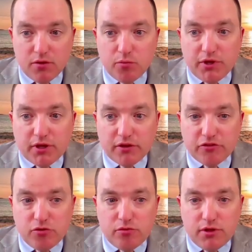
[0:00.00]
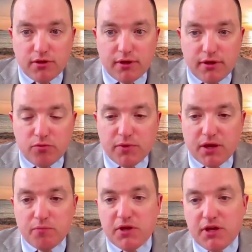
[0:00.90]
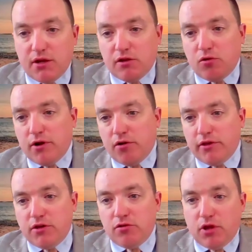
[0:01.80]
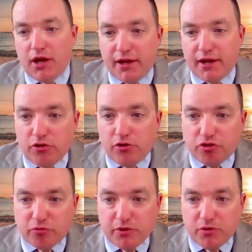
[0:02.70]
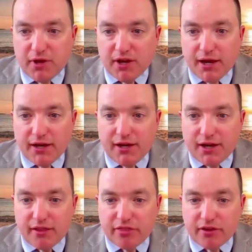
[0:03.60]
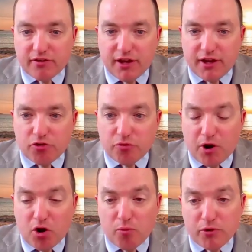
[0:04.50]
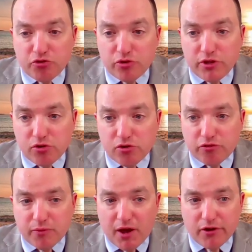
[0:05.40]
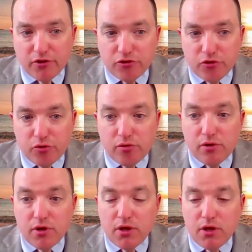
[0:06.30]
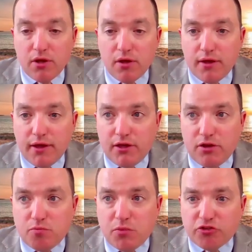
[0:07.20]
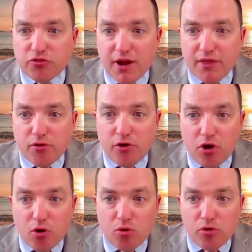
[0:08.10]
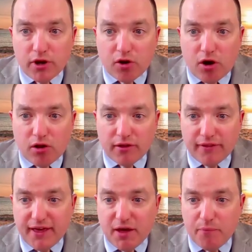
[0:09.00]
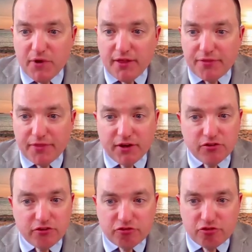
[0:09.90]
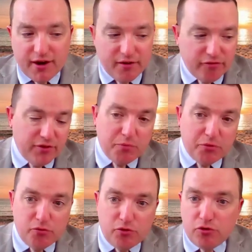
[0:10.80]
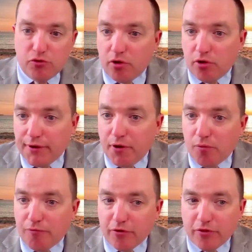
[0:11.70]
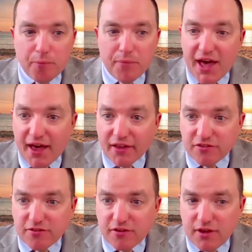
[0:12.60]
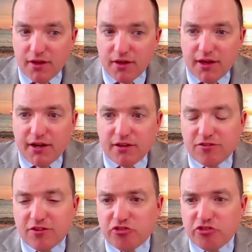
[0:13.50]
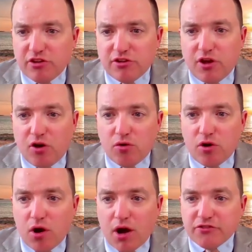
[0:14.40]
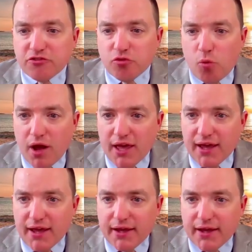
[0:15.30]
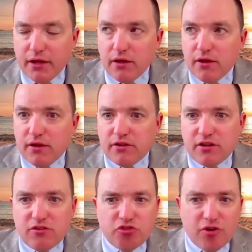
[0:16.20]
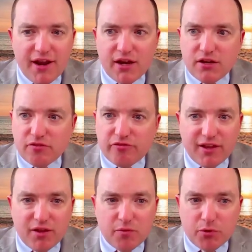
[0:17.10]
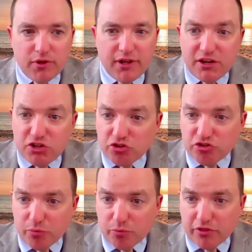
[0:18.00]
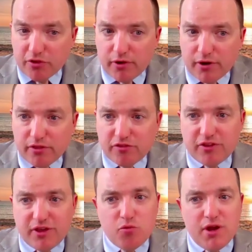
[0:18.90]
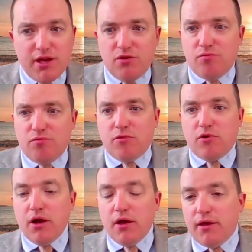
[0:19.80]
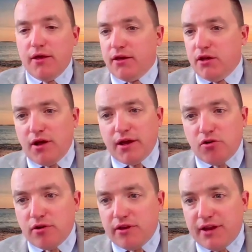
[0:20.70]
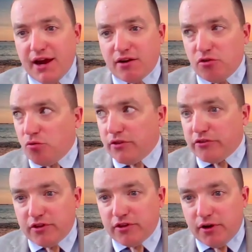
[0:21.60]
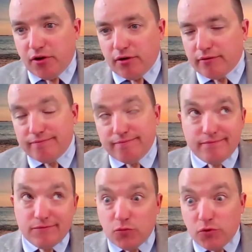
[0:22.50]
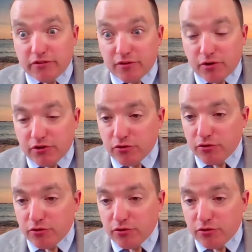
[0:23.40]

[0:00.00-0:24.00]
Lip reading: because you may meet a lawyer that you like or you trust, but you may not need anything today or tomorrow, but 2 years from now you do. You'd much rather know who to call in that minute than just try to flip through Google and hope for the best. And it's such a low cost way to try to develop a relationship with a lawyer, the same way I go to the doctor once a year, once every 2